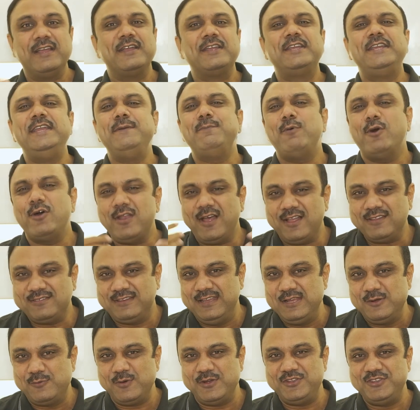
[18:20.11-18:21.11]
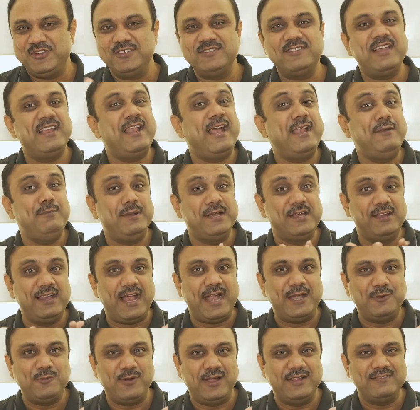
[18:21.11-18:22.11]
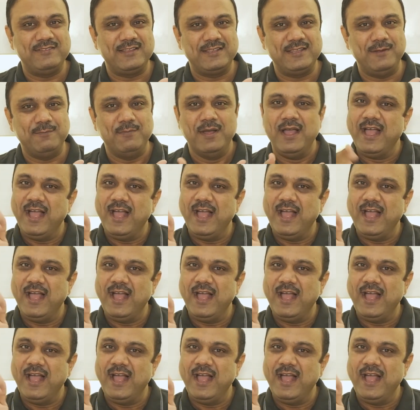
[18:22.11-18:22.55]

Keep on asking questions and I'll be glad to answer them.